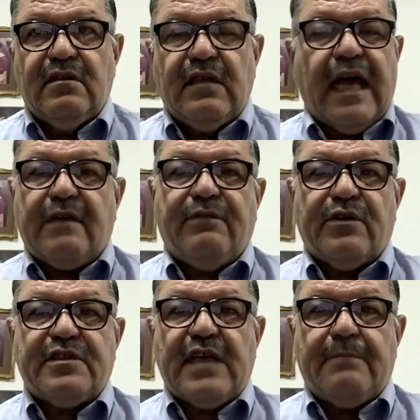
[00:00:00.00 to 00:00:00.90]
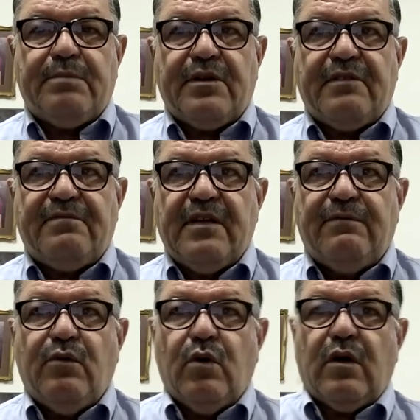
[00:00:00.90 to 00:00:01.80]
Like, for example, the free
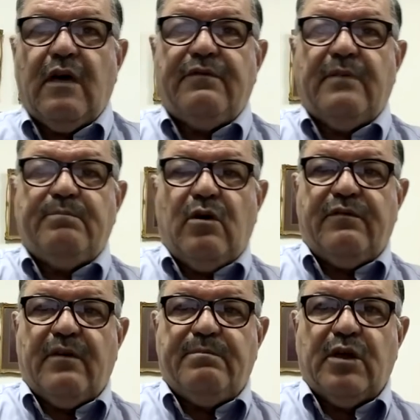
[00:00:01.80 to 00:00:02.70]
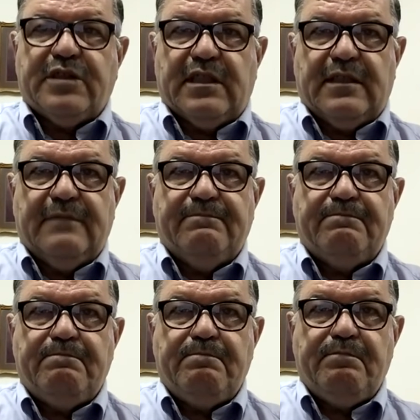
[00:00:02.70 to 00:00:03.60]
fall of a body,
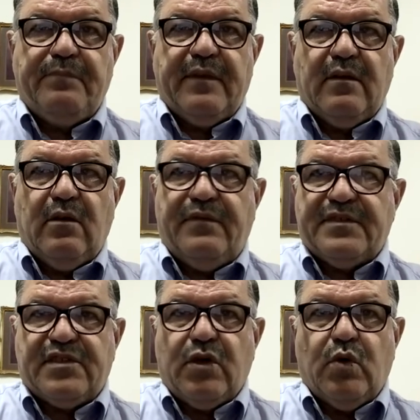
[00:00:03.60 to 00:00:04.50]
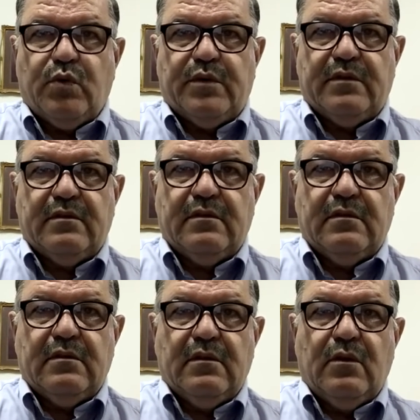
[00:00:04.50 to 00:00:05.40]
of a stone.
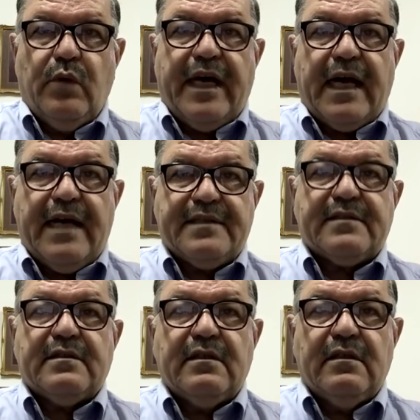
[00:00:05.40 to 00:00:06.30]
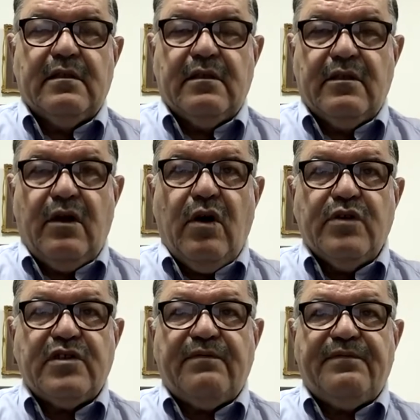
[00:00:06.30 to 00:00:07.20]
Whereas the
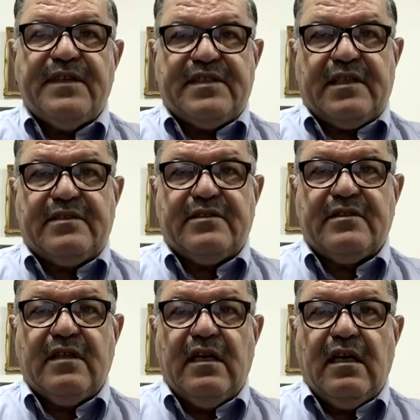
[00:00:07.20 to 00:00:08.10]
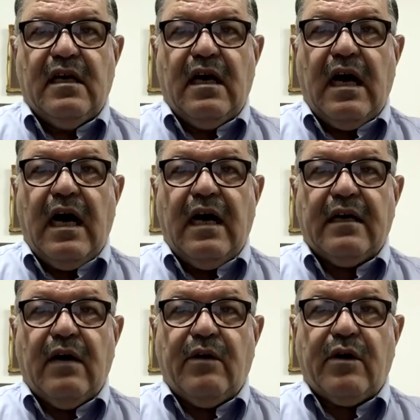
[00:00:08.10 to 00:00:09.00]
laws of physics
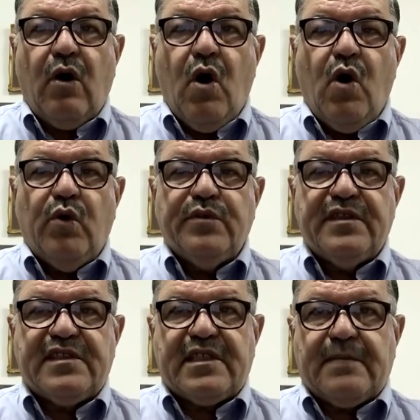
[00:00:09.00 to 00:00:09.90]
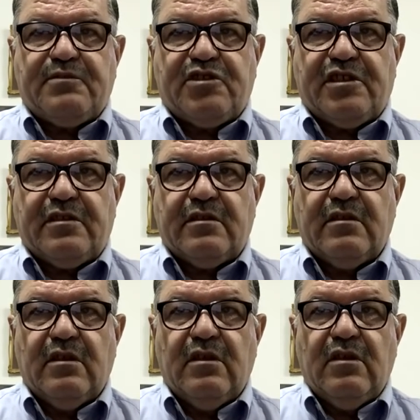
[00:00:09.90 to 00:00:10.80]
are our own description